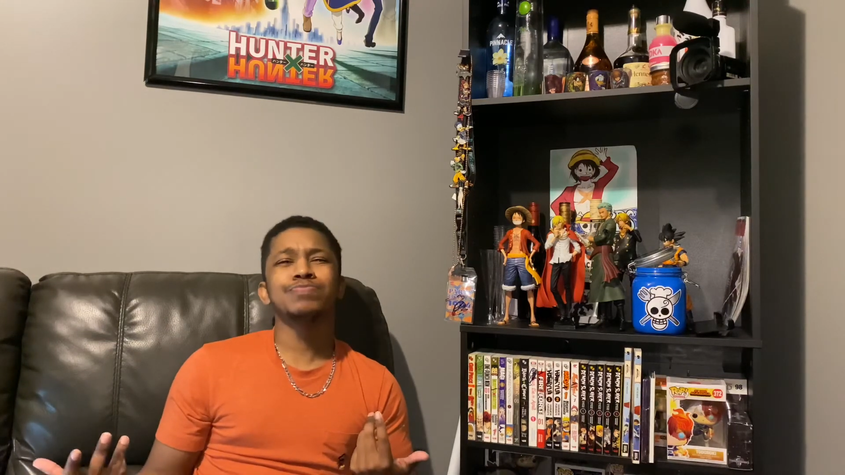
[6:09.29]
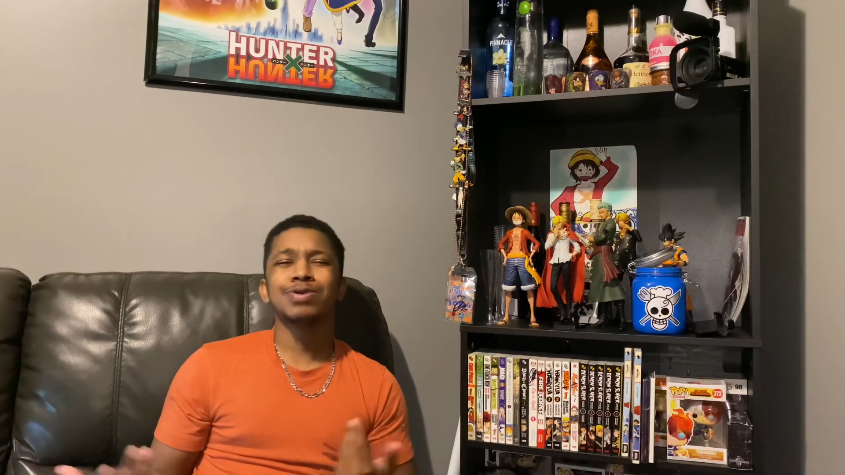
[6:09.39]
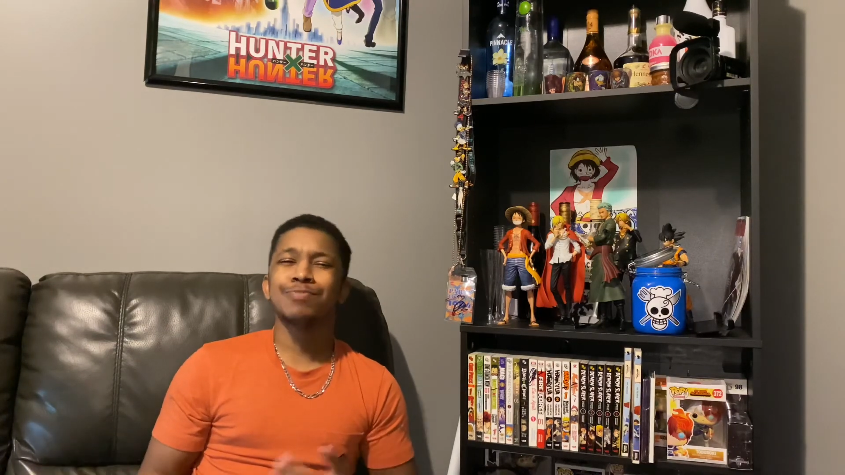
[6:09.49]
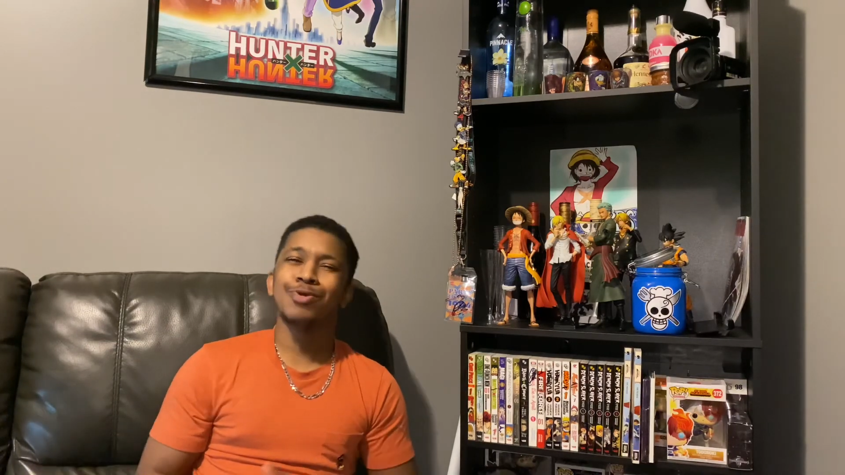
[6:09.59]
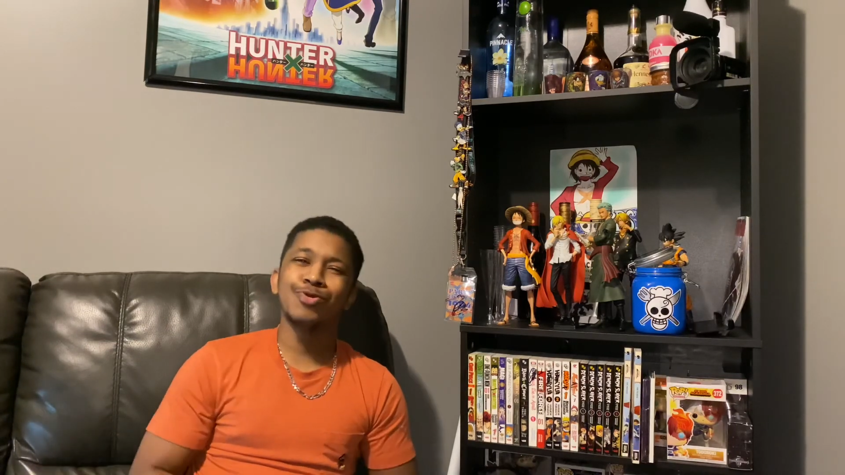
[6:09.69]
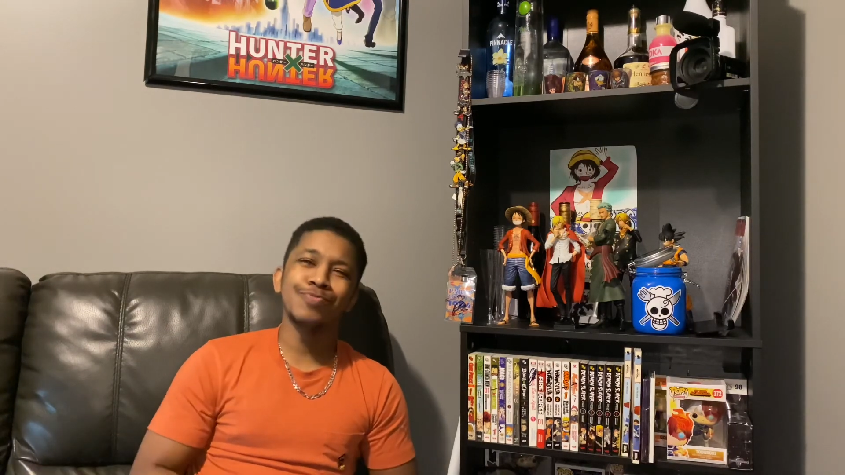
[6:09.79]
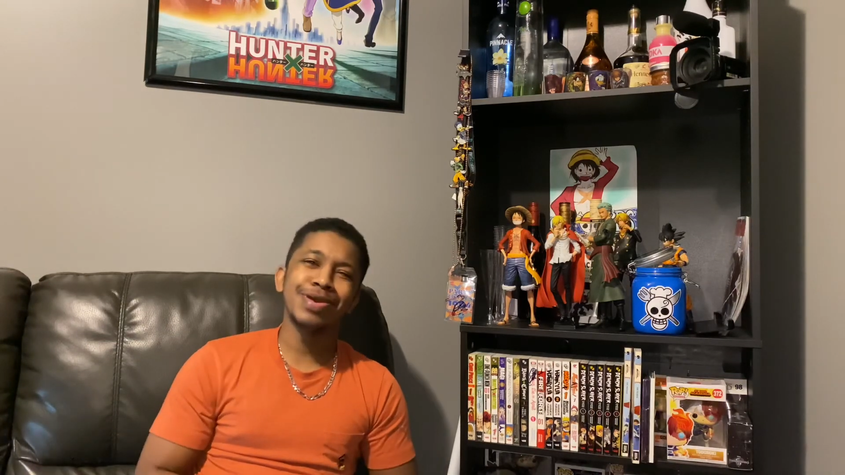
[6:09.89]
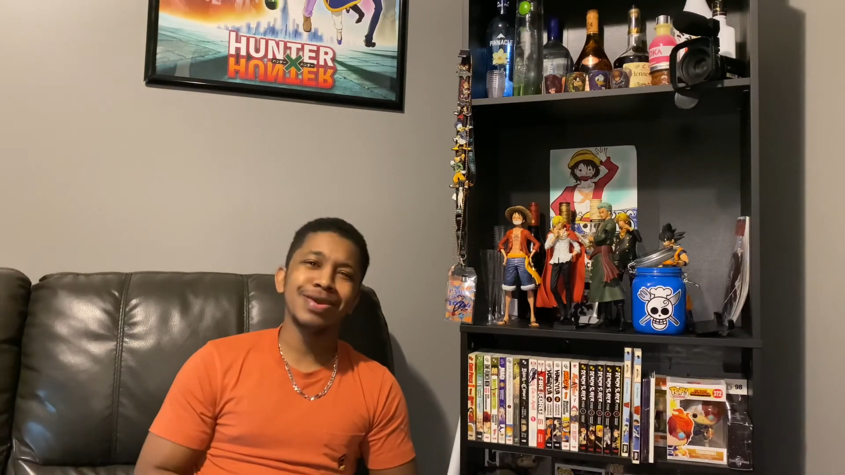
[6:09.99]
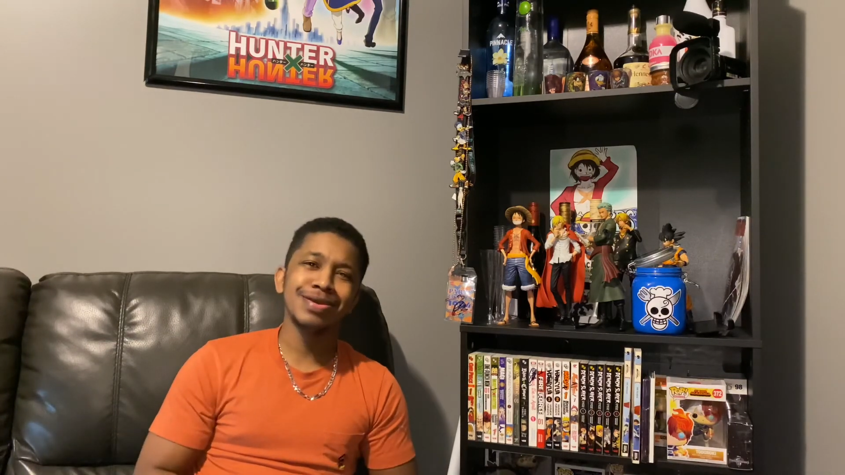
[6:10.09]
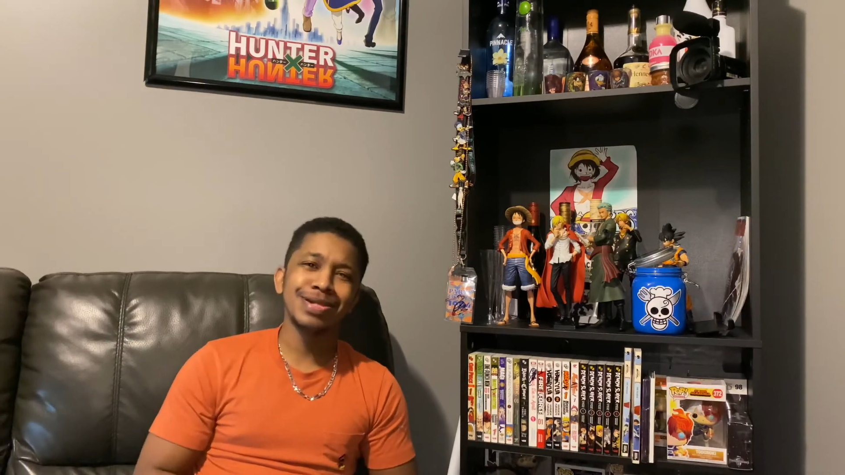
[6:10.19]
Come on,
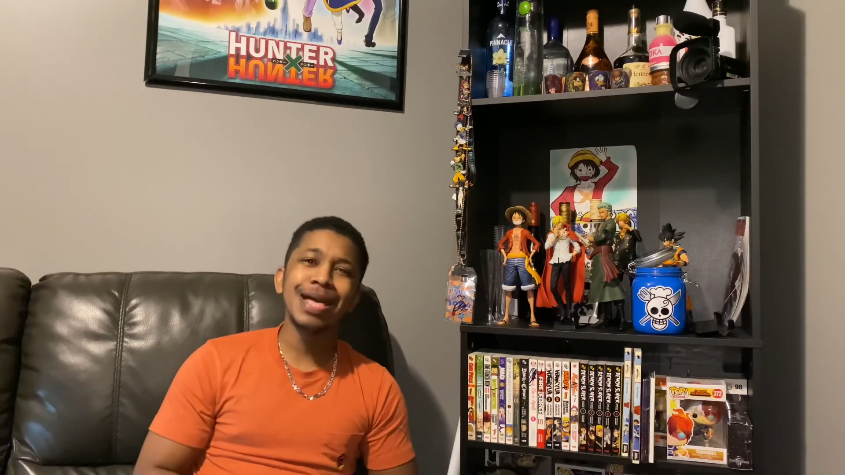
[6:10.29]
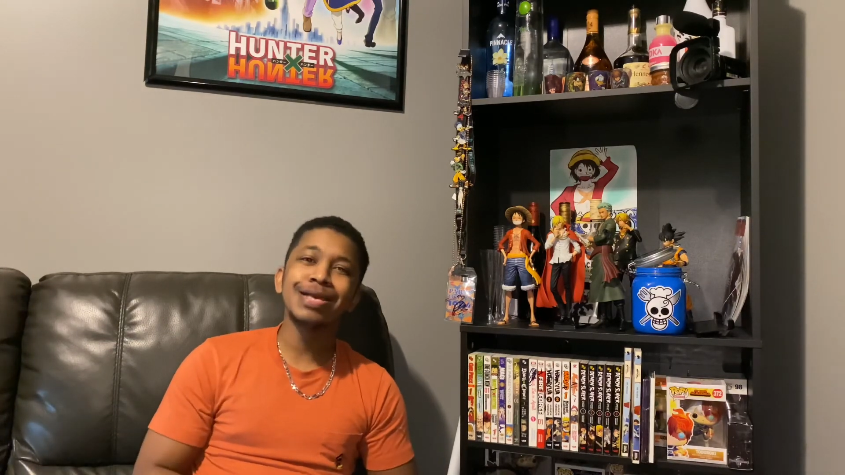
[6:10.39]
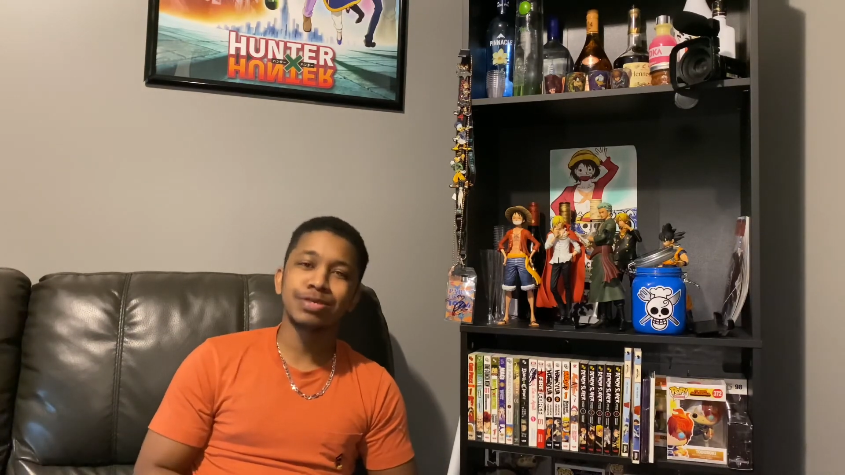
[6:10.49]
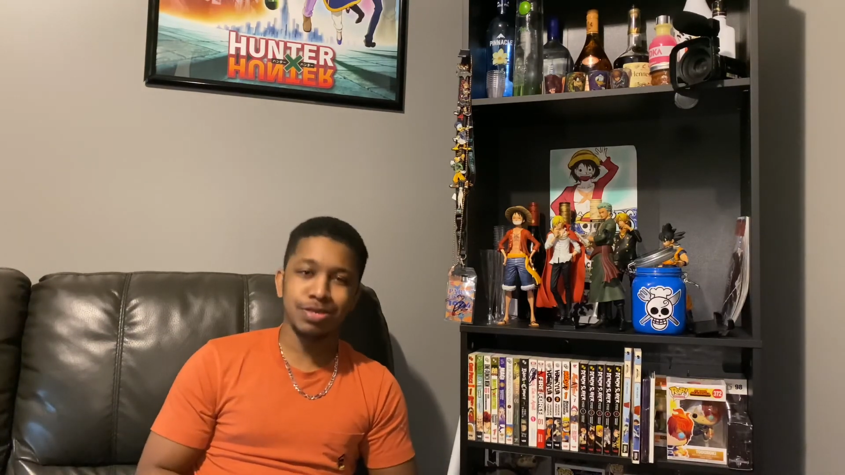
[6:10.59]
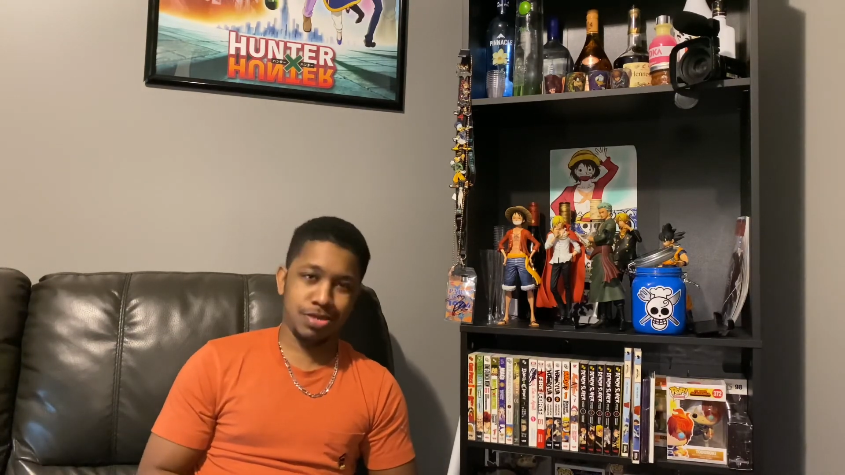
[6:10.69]
man. Classic.